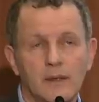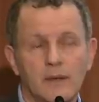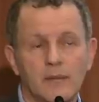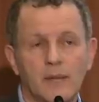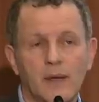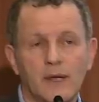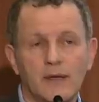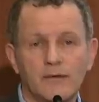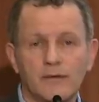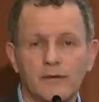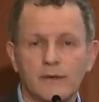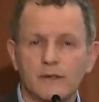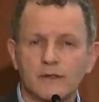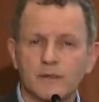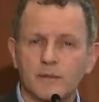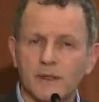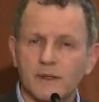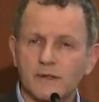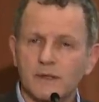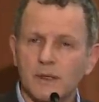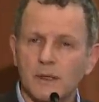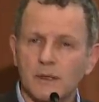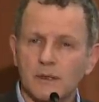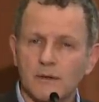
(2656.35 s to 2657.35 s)

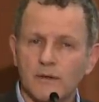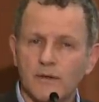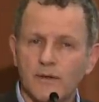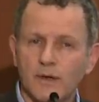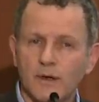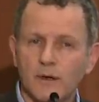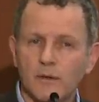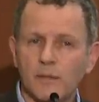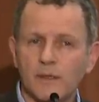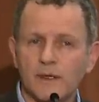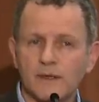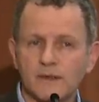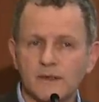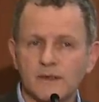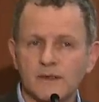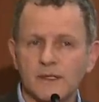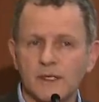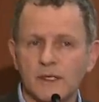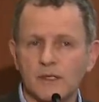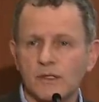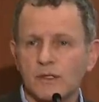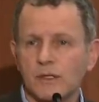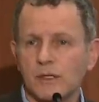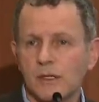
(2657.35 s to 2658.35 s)
mindfulness-based cognitive therapy is
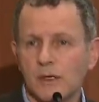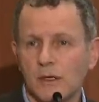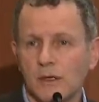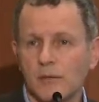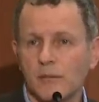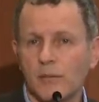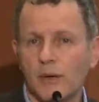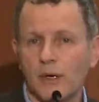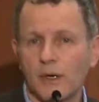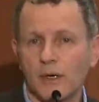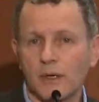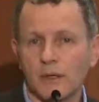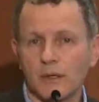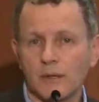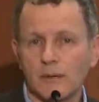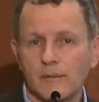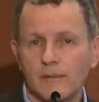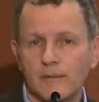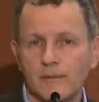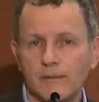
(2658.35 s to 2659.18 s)
essentially on par.